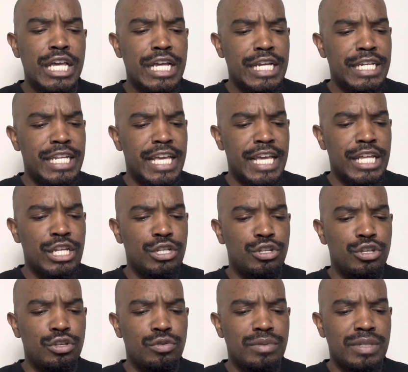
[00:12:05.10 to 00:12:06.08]

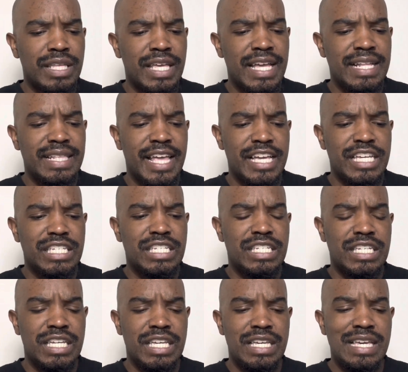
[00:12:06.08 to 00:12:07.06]
then do you think that
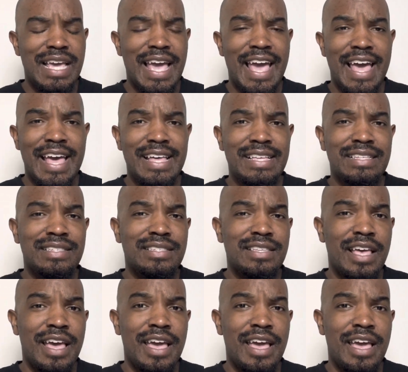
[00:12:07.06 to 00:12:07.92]
she has